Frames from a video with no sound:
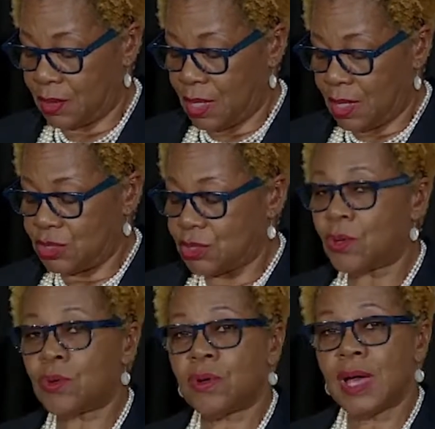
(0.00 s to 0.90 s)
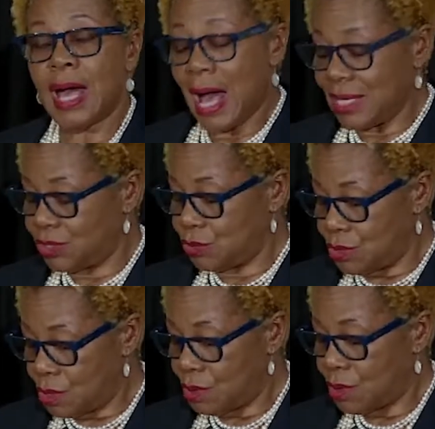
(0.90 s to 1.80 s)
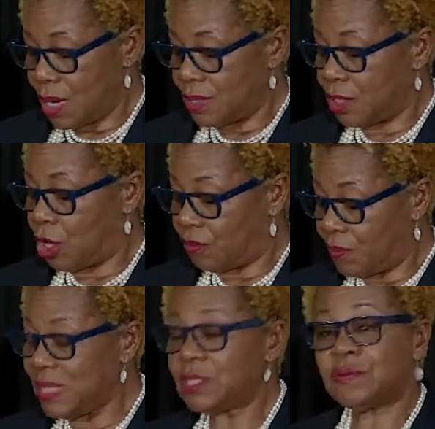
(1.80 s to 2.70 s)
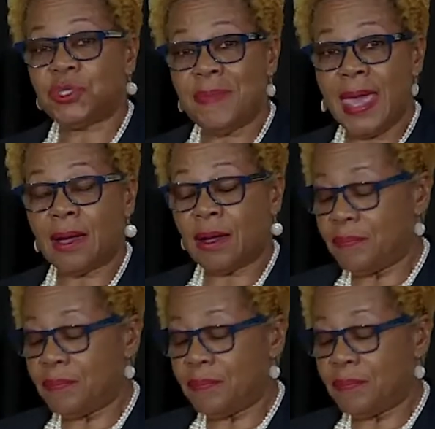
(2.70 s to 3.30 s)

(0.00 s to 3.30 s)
So, as you know, the government of Jamaica